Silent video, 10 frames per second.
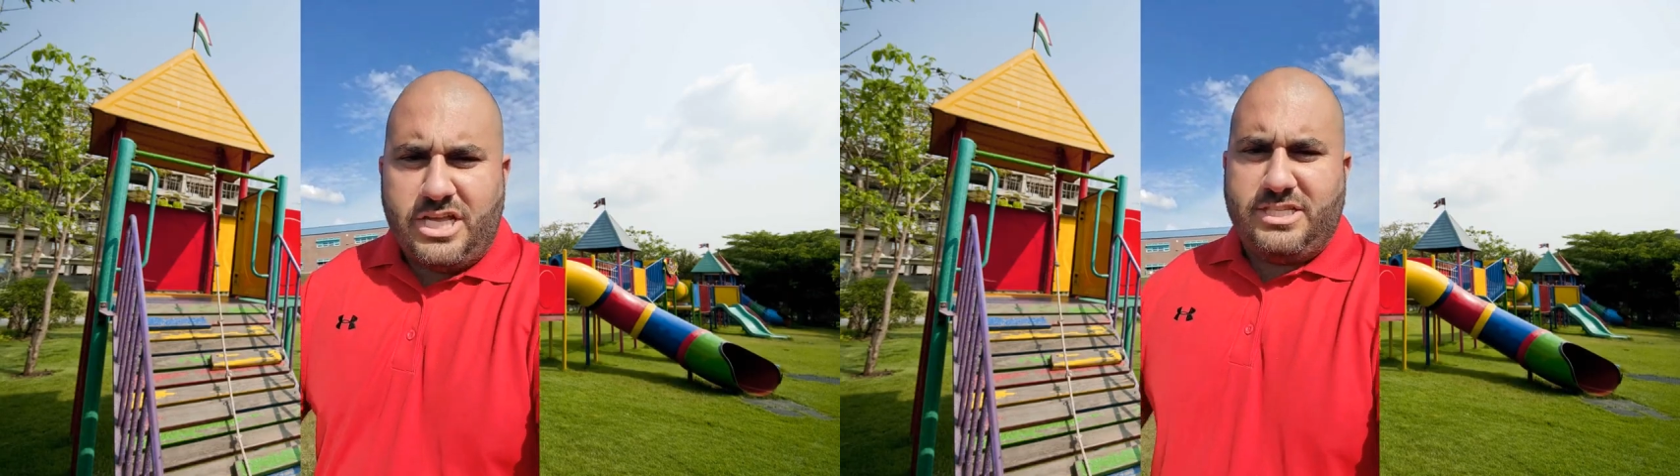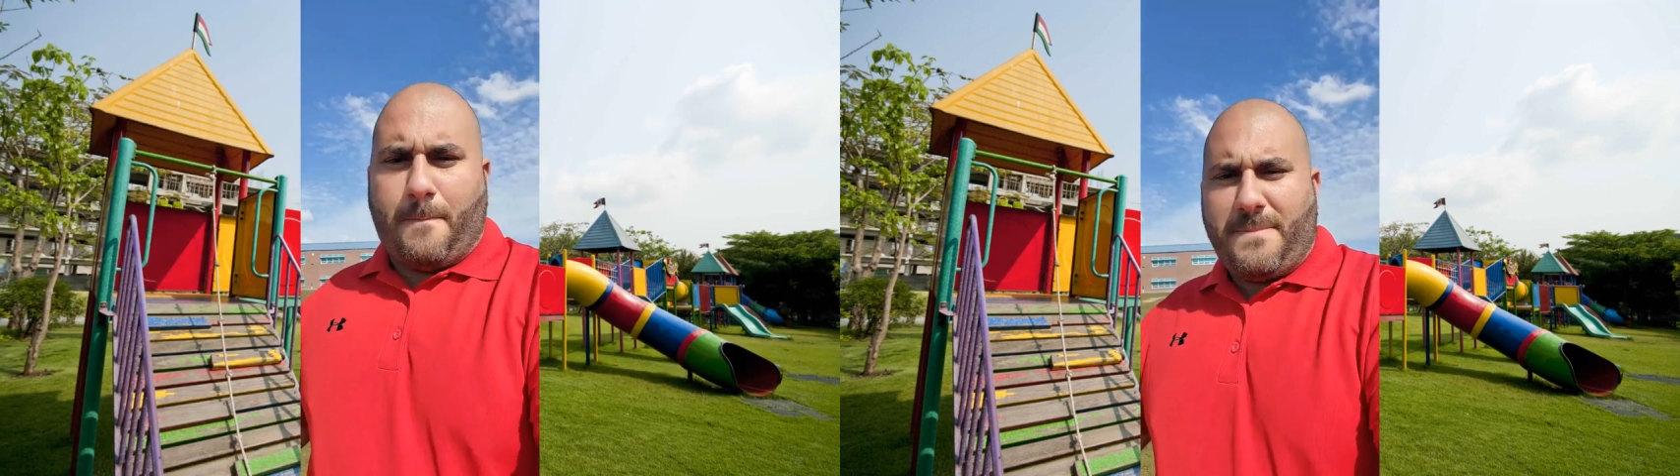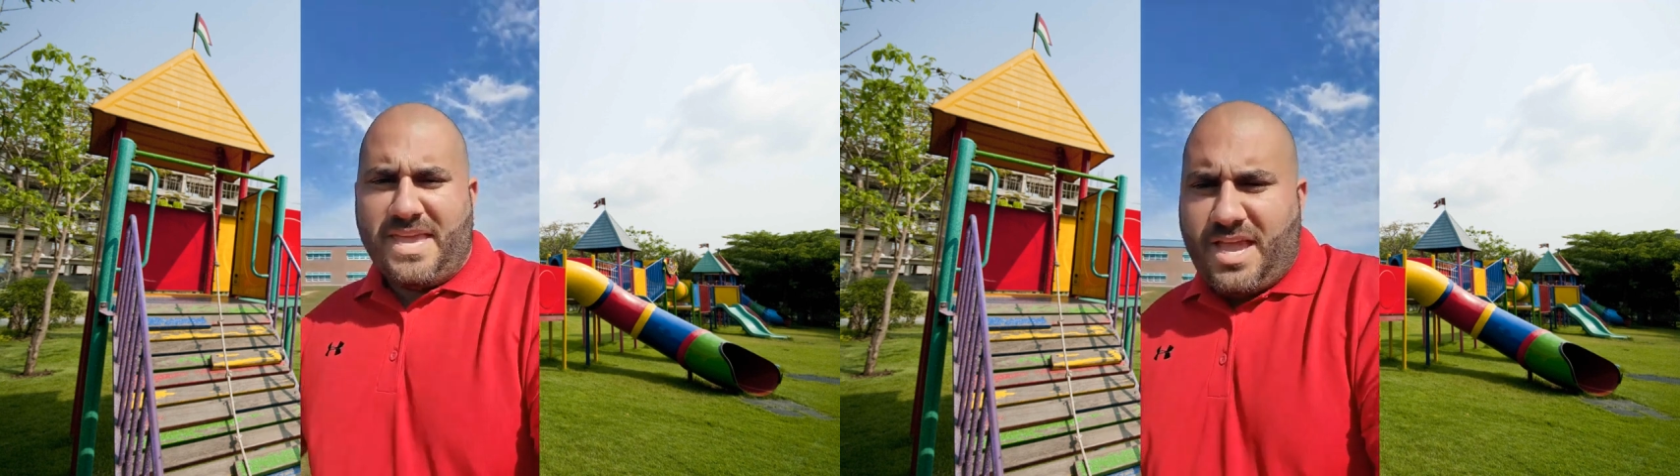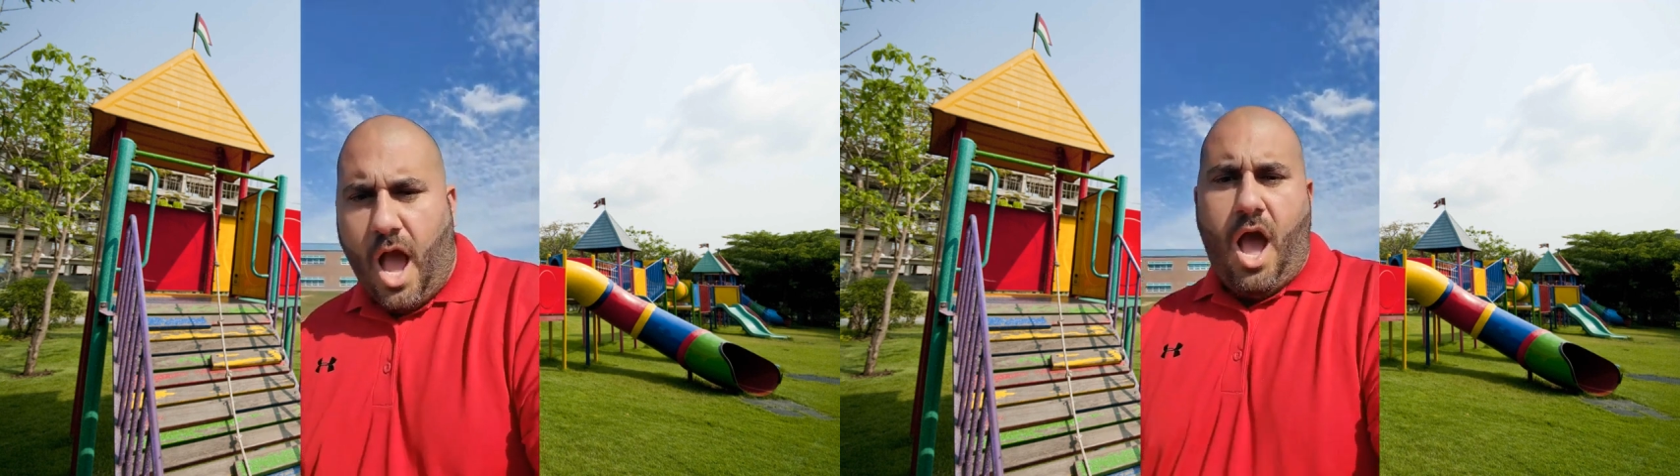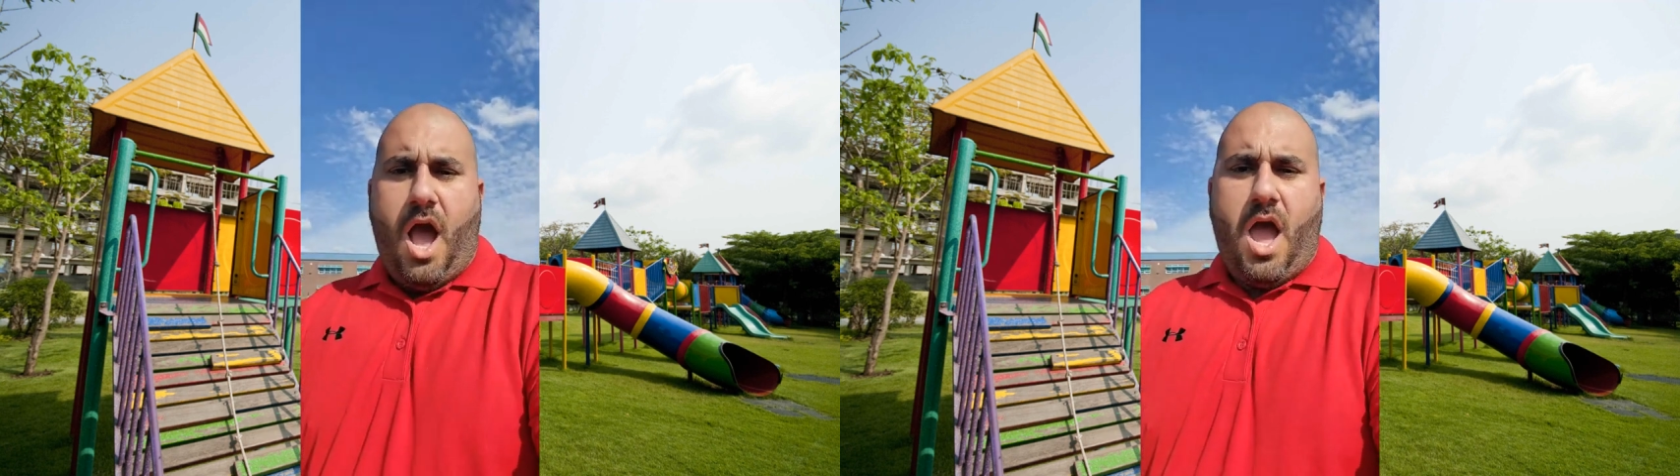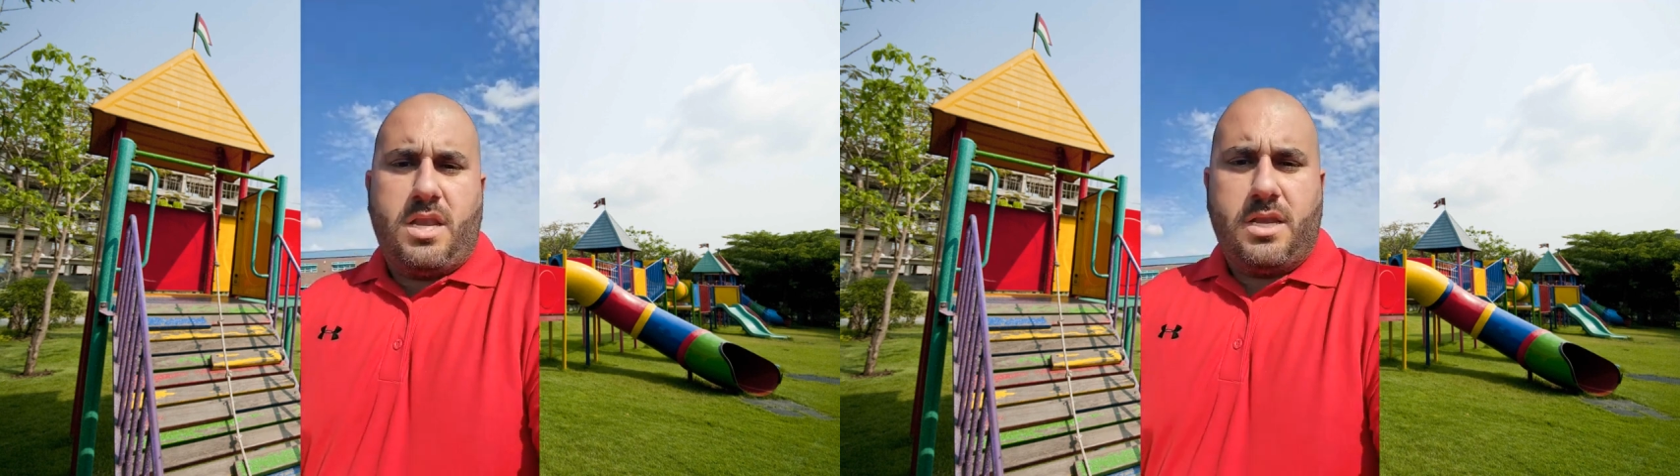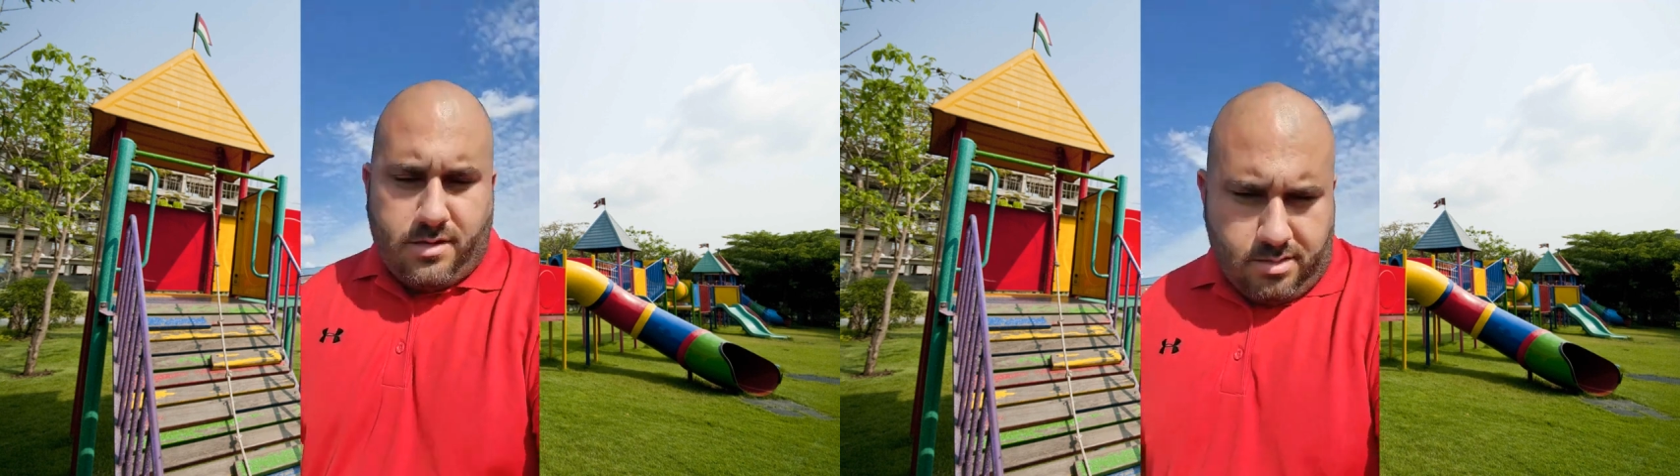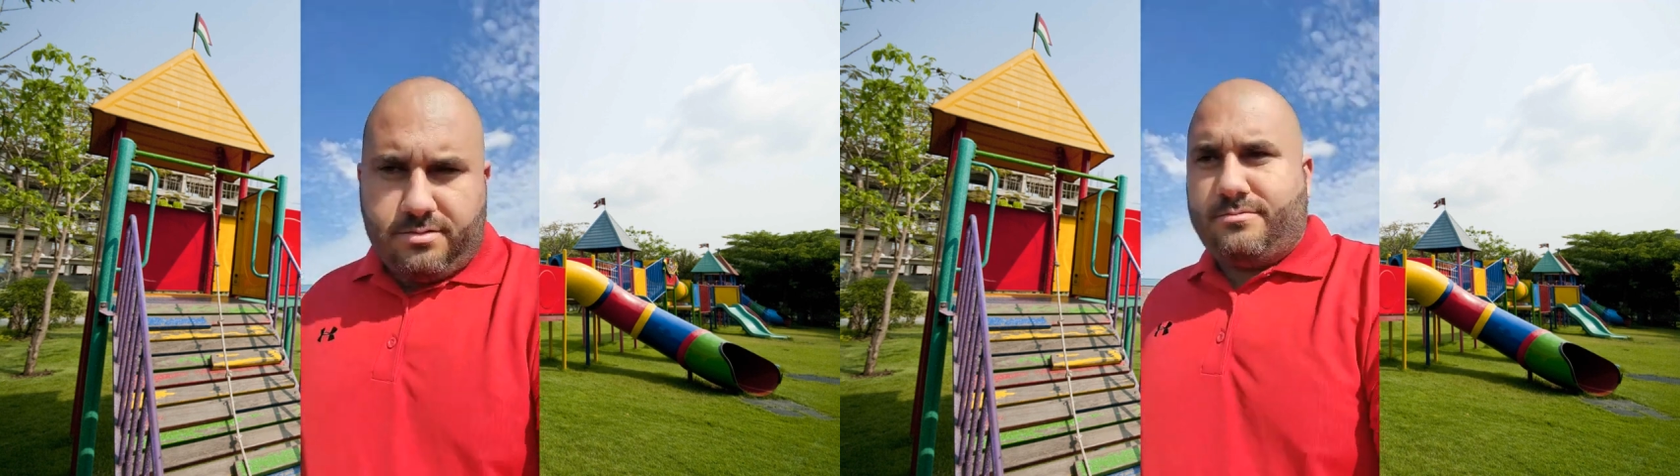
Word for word: just begun.